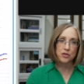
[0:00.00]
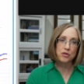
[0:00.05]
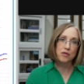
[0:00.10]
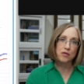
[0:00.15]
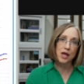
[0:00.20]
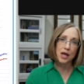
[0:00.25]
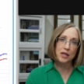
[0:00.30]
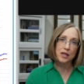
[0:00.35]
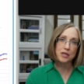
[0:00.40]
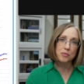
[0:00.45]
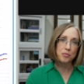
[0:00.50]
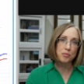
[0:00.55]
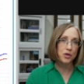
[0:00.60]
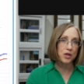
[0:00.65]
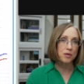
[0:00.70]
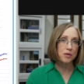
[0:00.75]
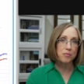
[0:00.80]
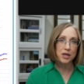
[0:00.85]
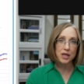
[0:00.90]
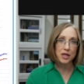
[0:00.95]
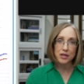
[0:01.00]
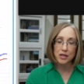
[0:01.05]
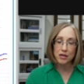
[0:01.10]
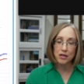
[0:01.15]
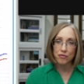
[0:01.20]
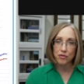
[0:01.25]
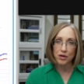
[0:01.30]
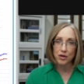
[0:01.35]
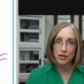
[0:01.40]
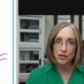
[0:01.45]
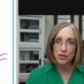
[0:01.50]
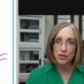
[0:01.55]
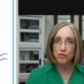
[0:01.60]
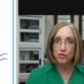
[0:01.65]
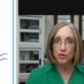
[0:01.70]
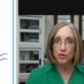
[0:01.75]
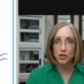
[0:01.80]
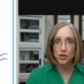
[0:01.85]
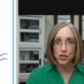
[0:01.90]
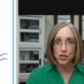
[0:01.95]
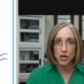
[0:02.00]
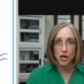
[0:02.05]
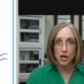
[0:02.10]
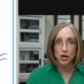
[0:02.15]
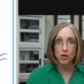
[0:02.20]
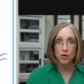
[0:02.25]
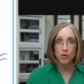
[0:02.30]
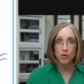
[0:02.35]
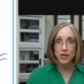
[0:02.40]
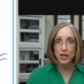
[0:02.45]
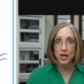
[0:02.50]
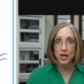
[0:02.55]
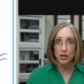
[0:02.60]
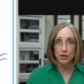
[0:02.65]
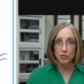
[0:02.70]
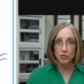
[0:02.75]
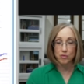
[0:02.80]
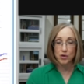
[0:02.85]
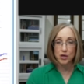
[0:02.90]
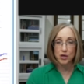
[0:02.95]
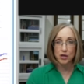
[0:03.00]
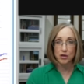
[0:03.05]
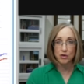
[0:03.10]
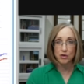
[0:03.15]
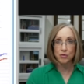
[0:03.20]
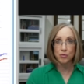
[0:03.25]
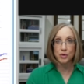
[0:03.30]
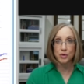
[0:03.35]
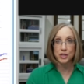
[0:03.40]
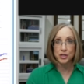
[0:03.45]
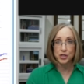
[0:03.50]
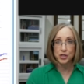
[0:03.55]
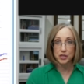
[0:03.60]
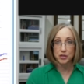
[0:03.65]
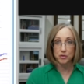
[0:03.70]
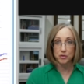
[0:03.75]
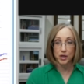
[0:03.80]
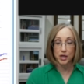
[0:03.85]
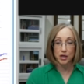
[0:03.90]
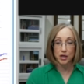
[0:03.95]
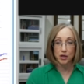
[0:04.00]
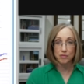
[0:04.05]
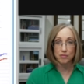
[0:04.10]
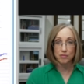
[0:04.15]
So that's a pretty big difference for Joan down the road when she's a widow.